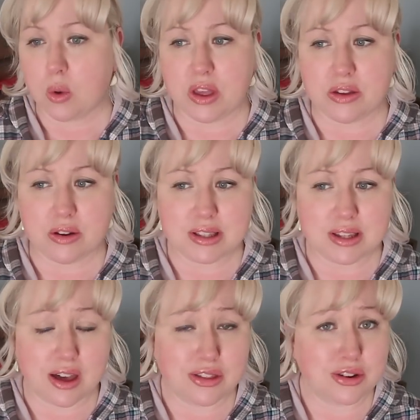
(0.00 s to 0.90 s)
whether
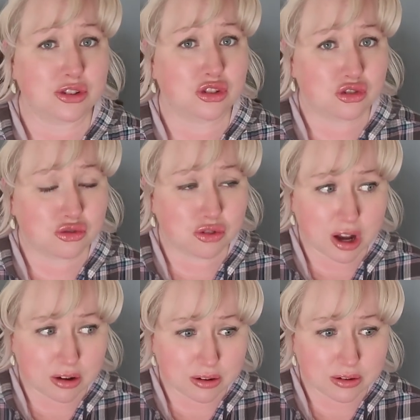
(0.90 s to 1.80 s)
it's other
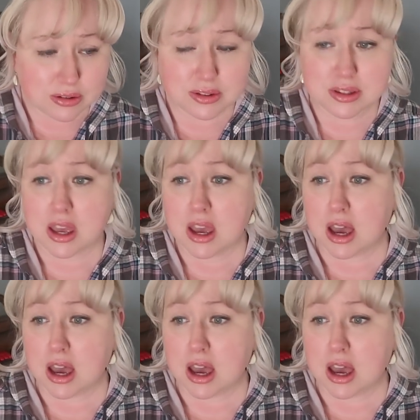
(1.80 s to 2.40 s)
struggles,